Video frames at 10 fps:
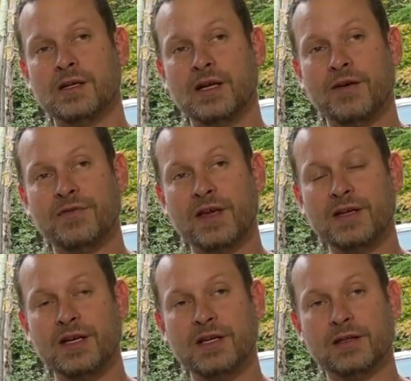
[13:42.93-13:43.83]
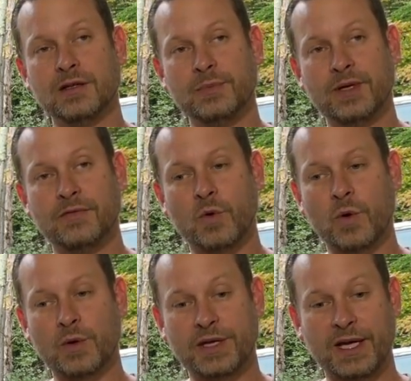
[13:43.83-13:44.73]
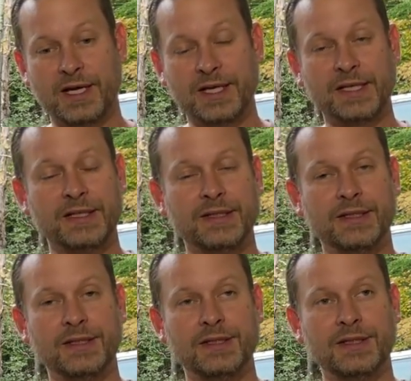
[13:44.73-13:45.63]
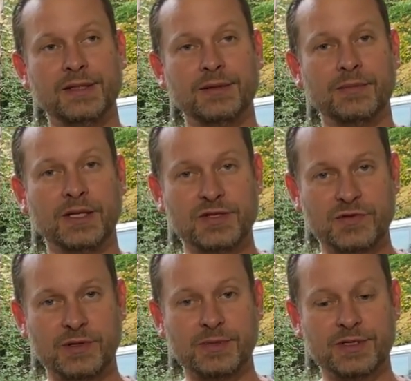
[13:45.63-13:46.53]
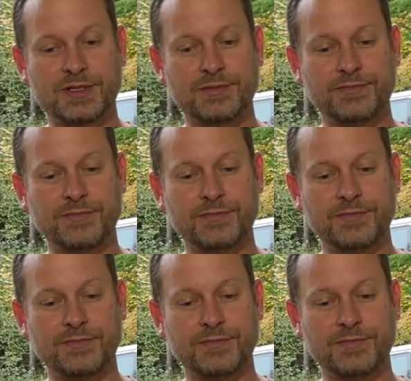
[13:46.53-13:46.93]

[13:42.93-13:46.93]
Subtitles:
if they need a little bit of organic mite treatments.